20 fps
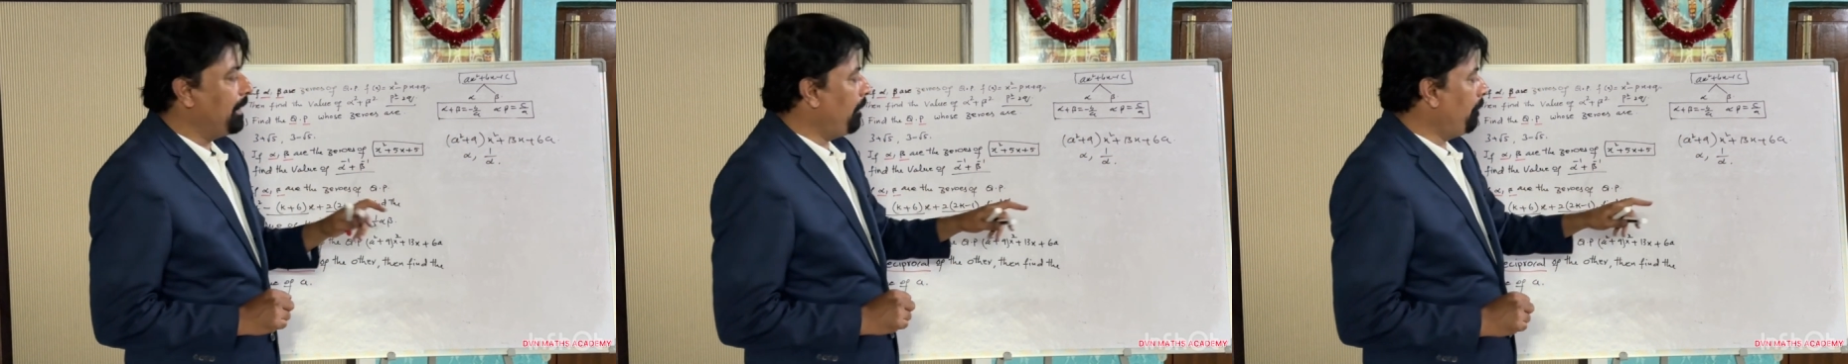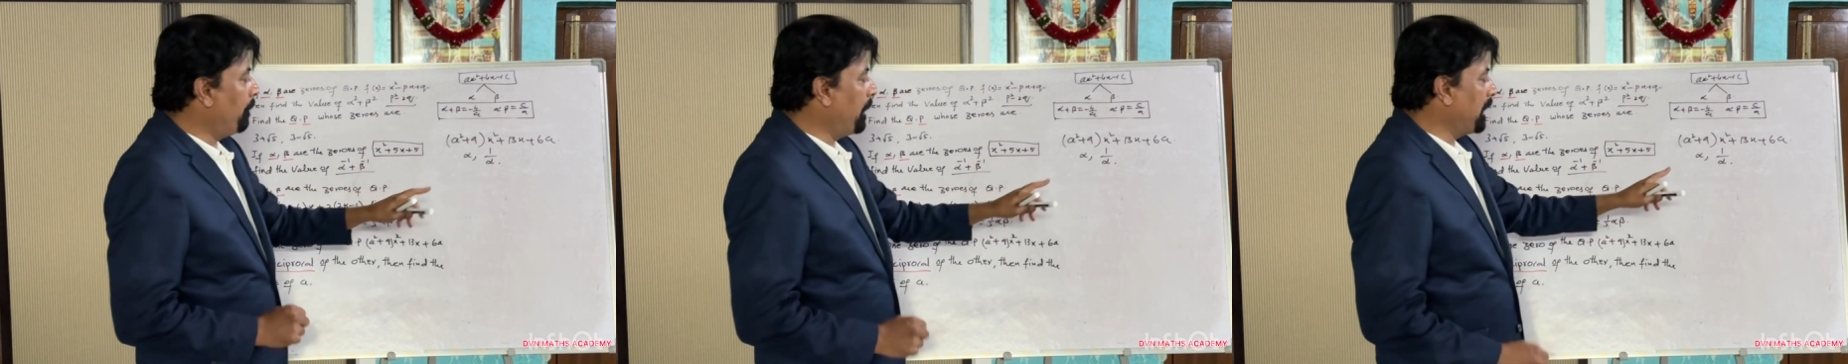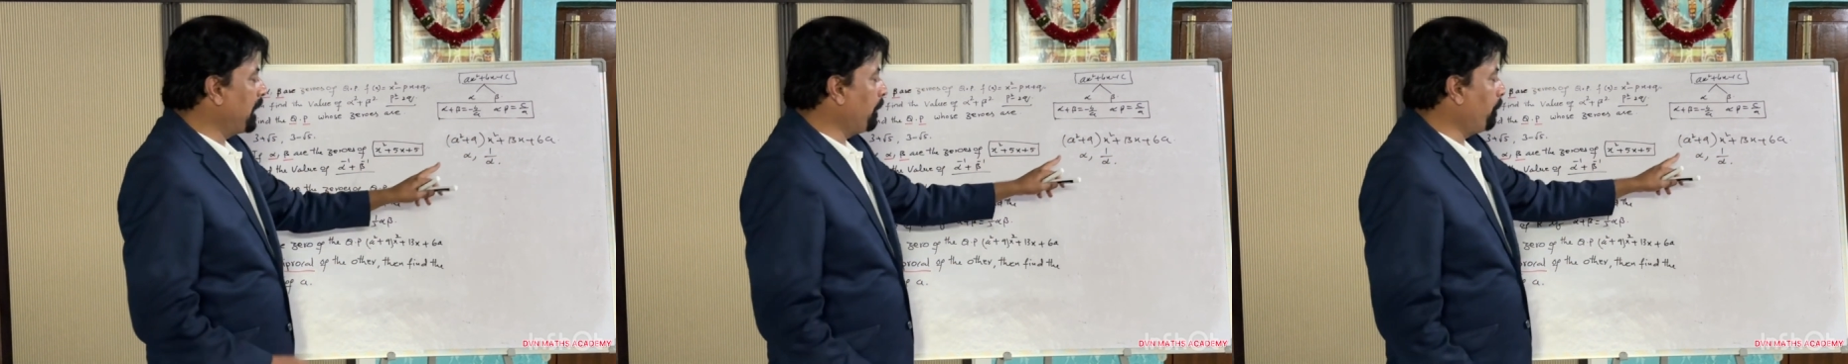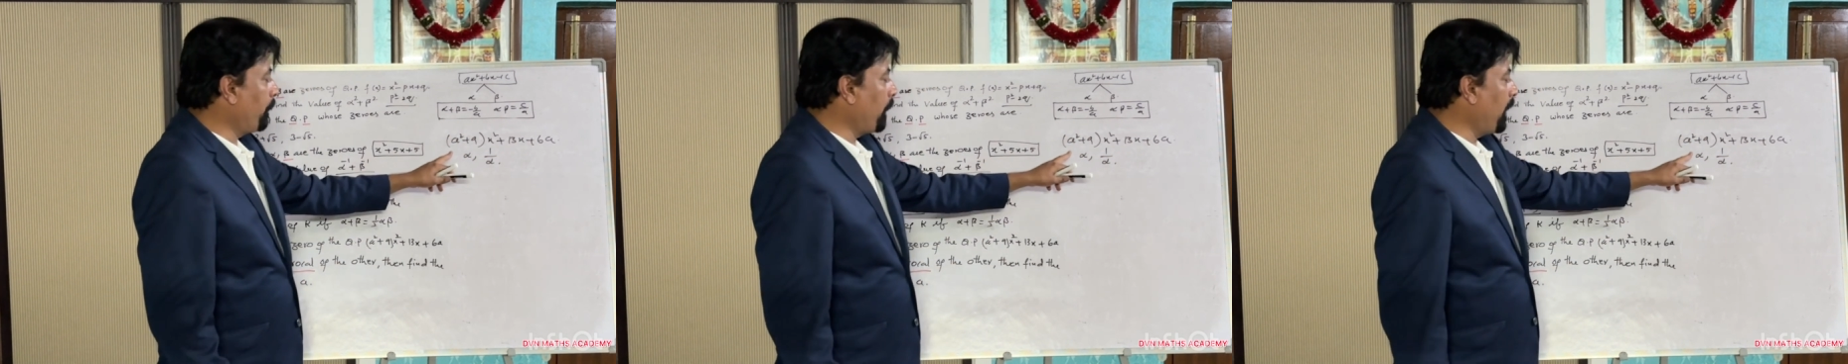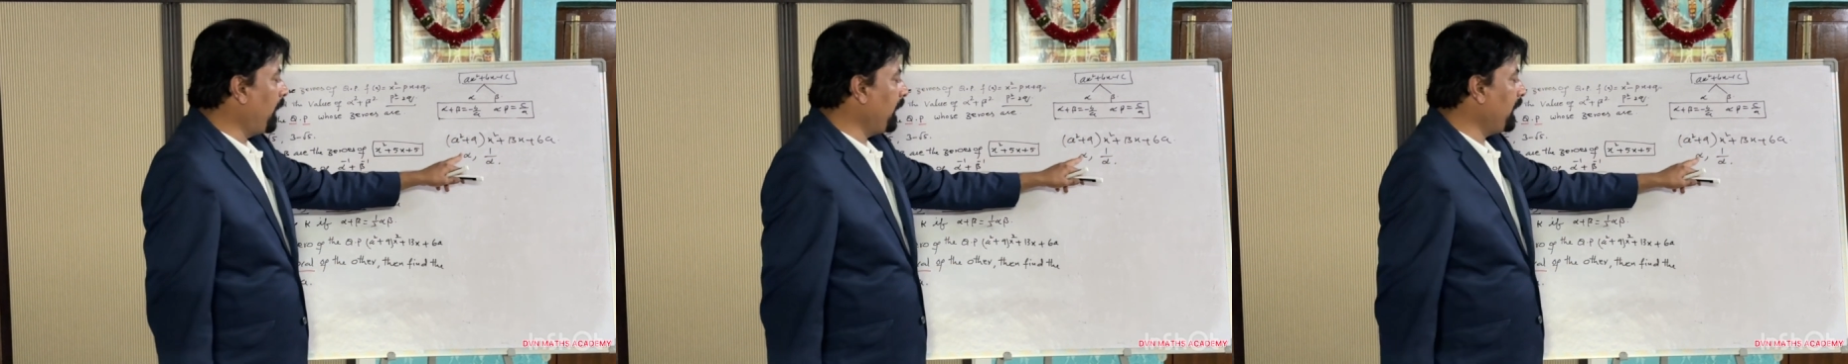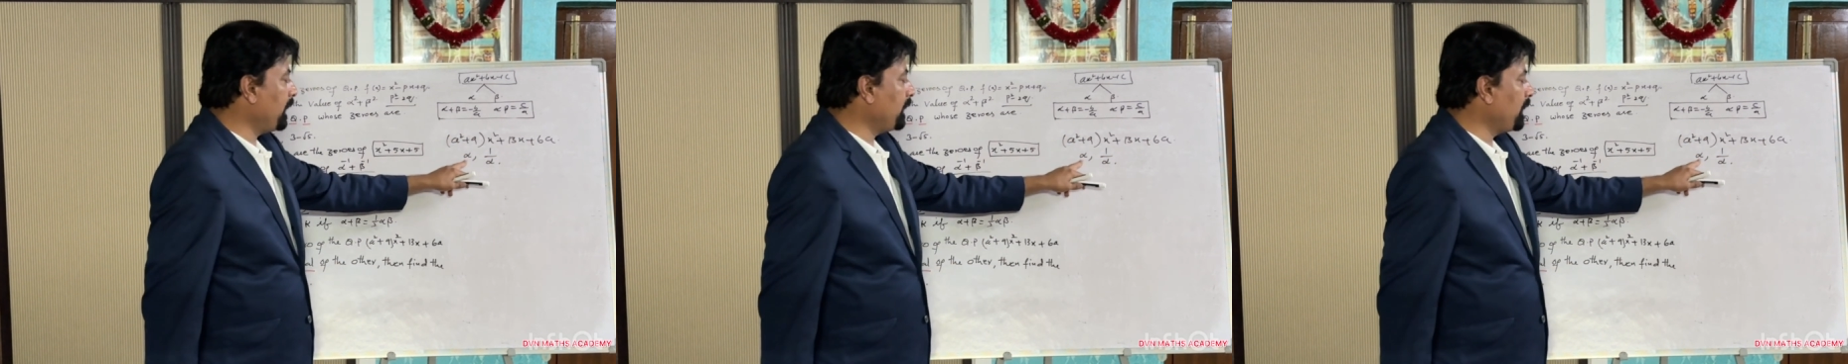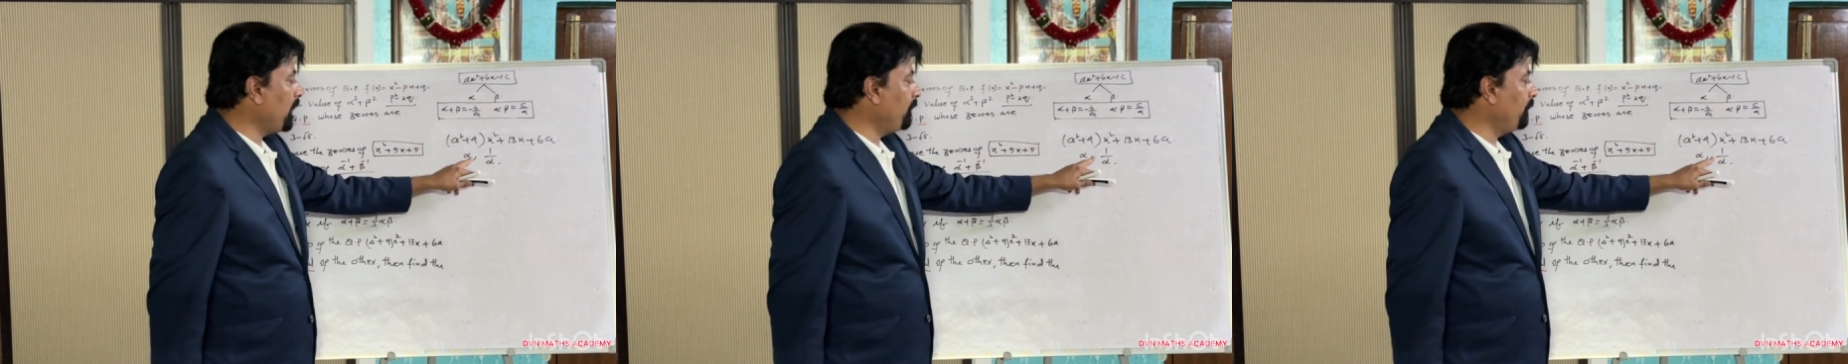But the
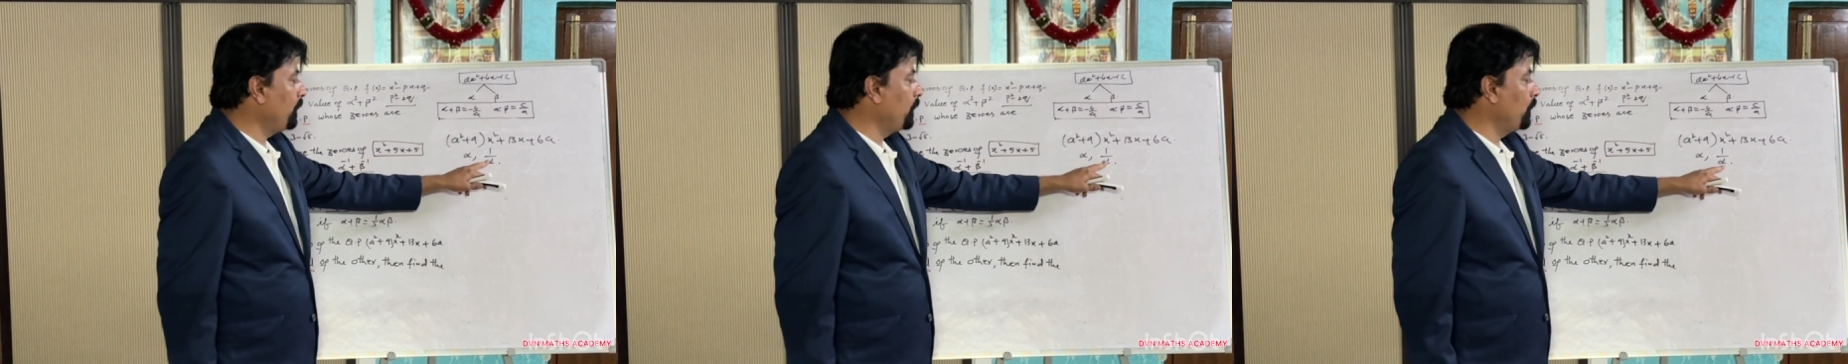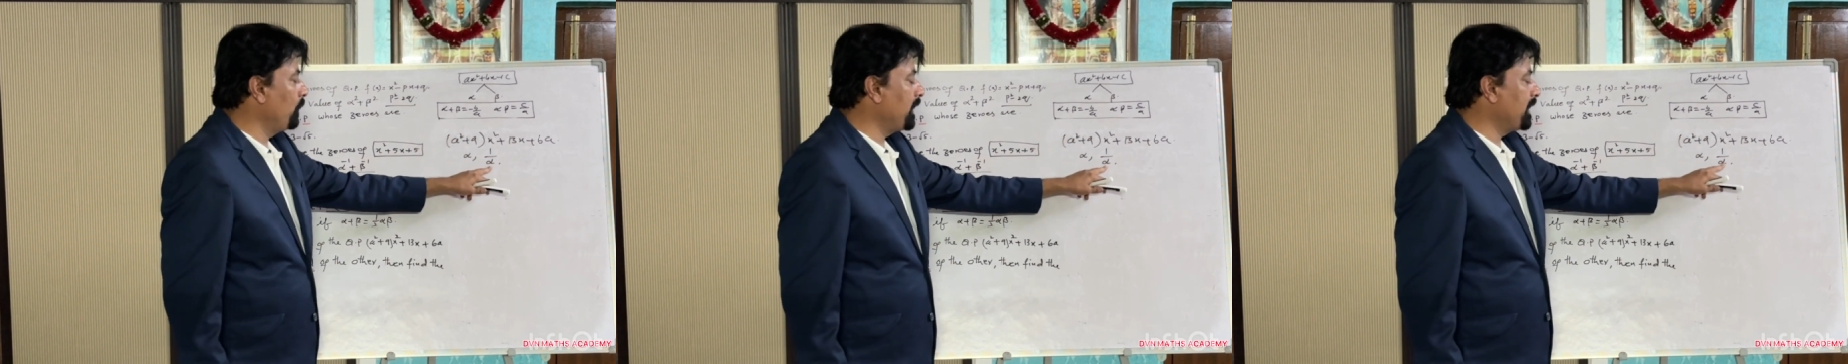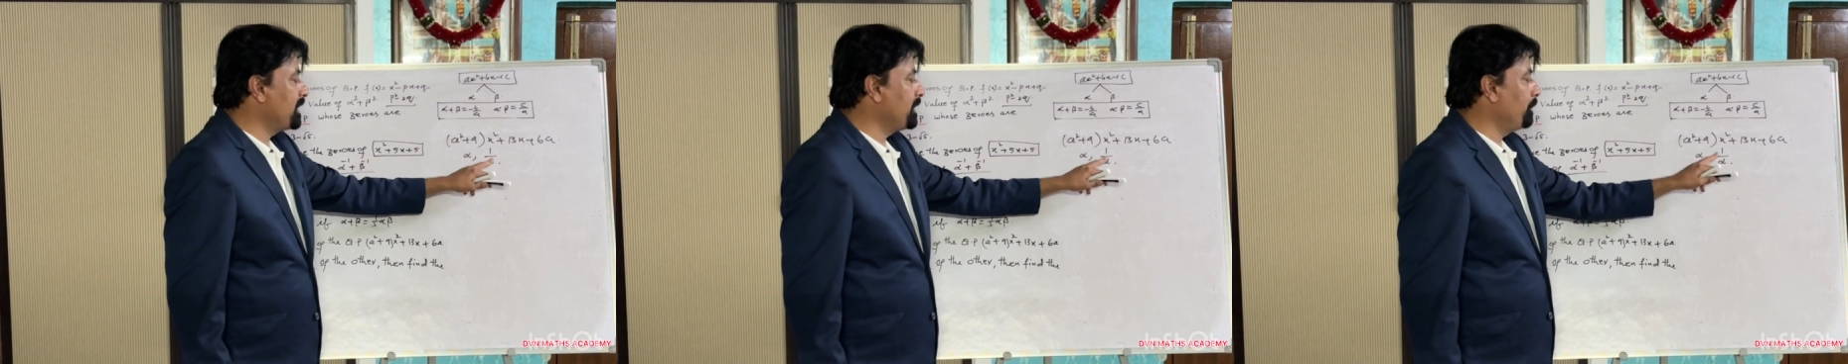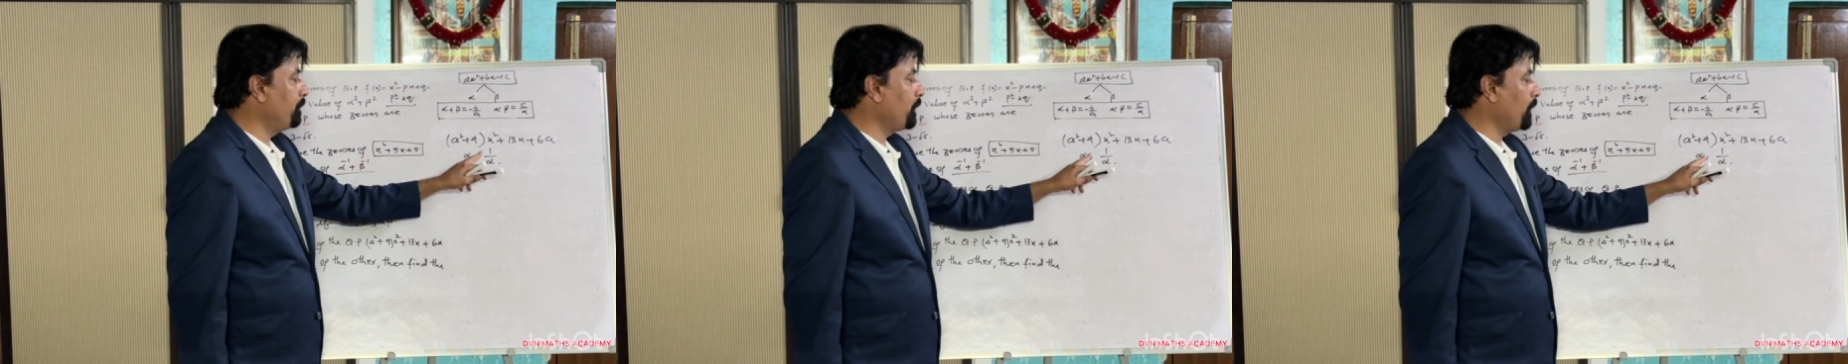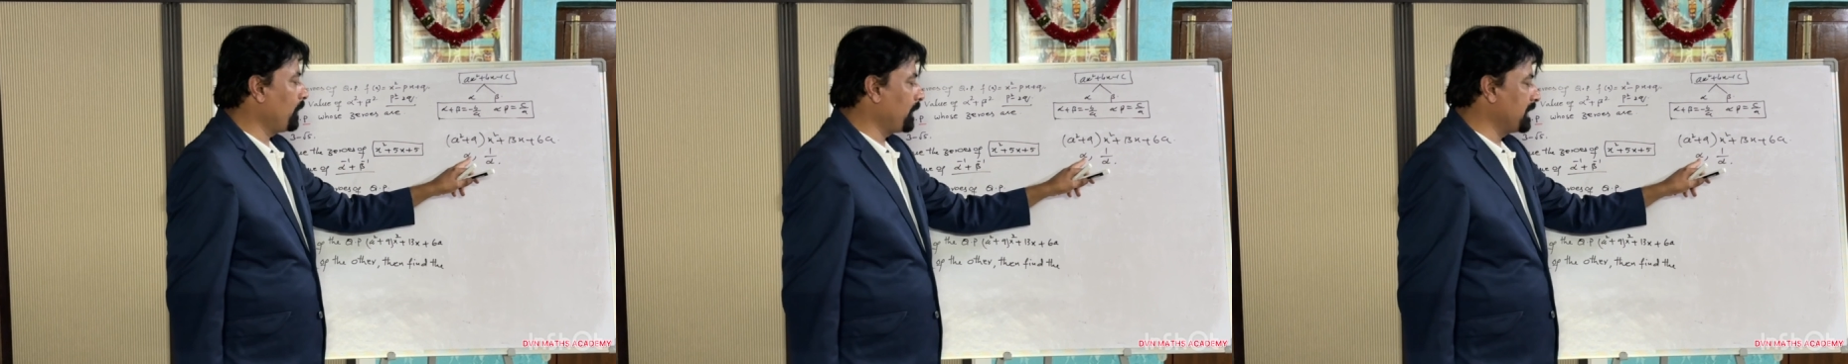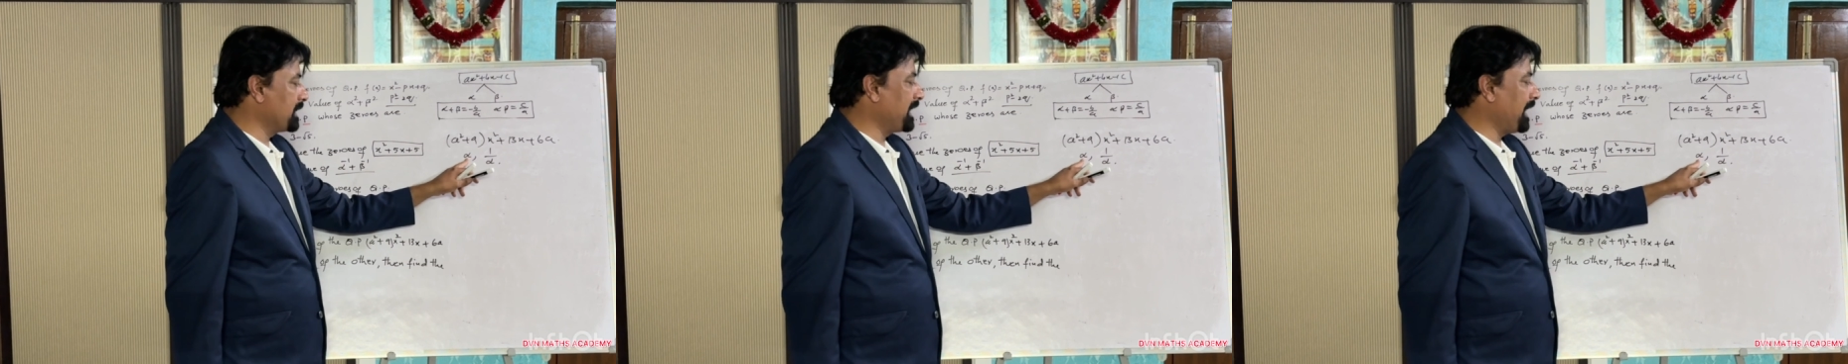product of two reciprocals,